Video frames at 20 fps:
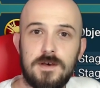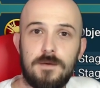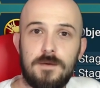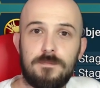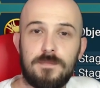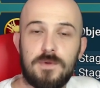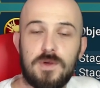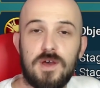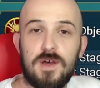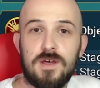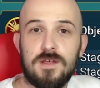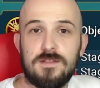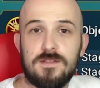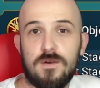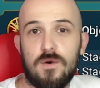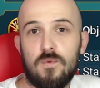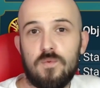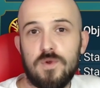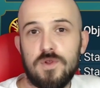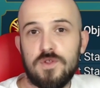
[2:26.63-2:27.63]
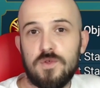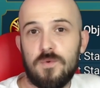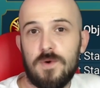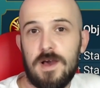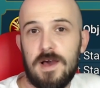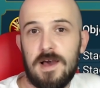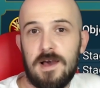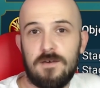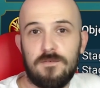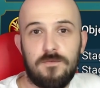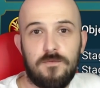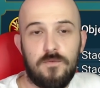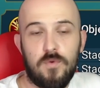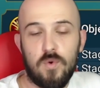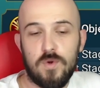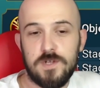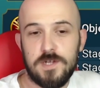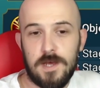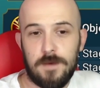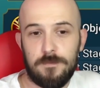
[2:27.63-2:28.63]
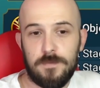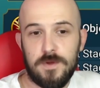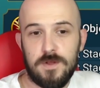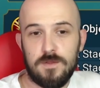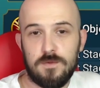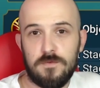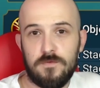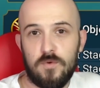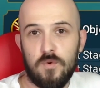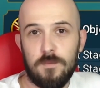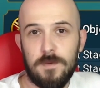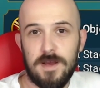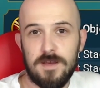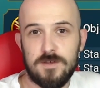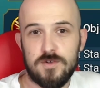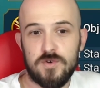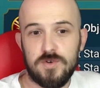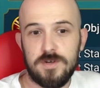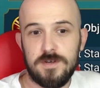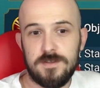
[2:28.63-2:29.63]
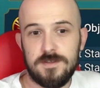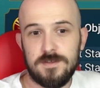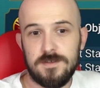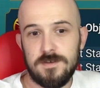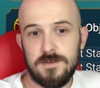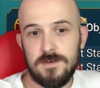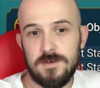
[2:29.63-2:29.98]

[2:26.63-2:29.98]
because once you have 4 champions with 4 masteries,